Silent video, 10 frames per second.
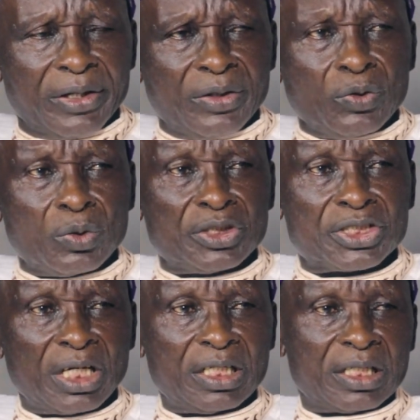
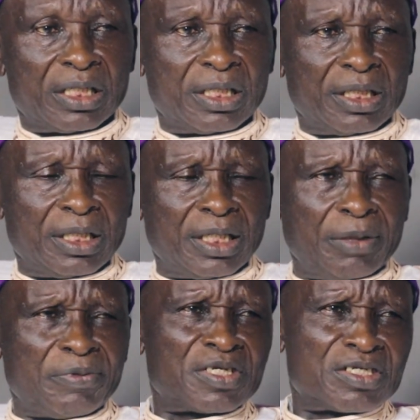usually
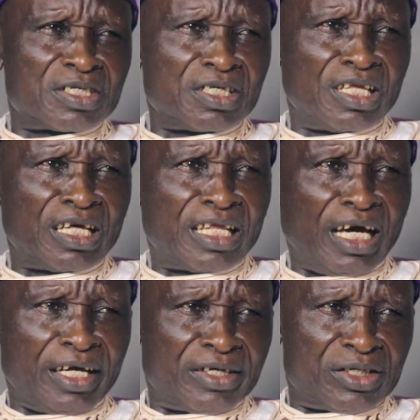if it is in the
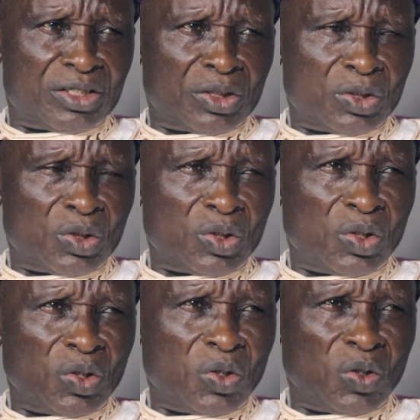night
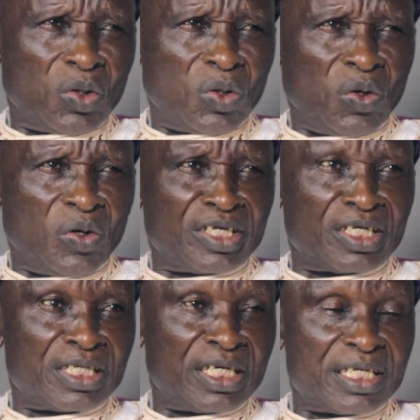or in the
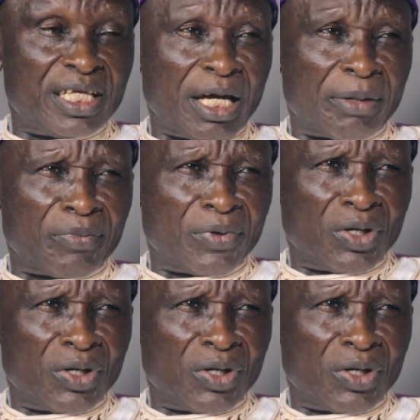daytime,